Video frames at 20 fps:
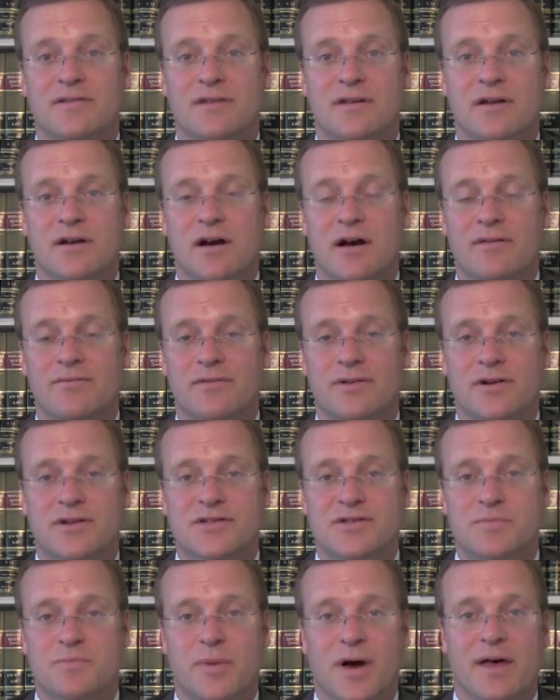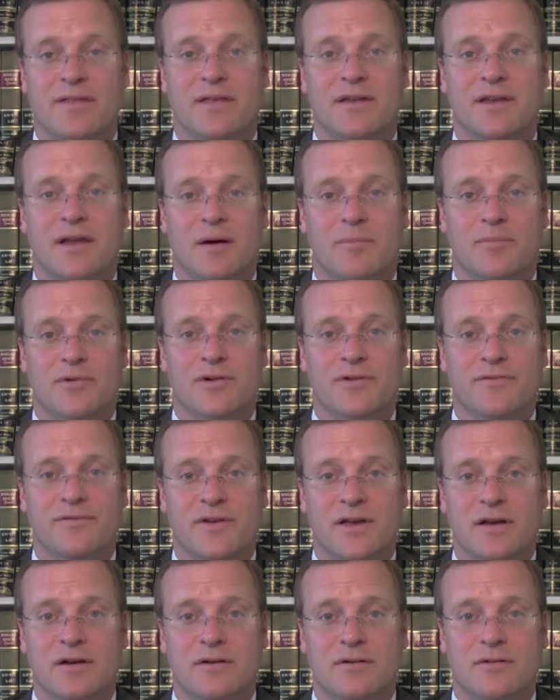the coverage by the number of
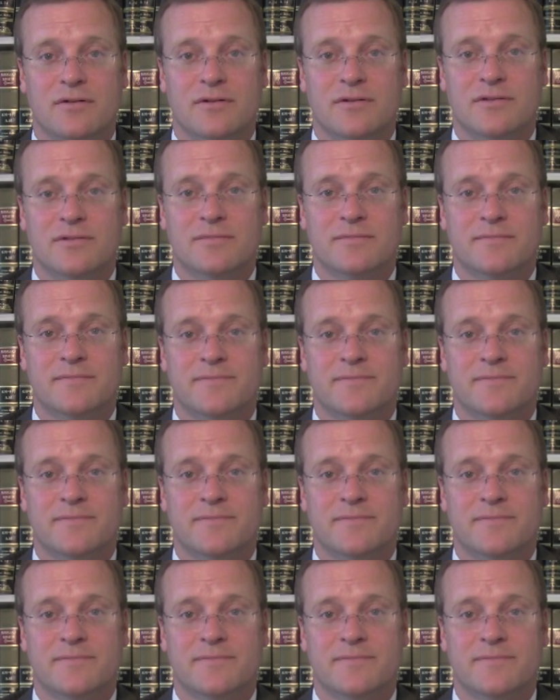vehicles.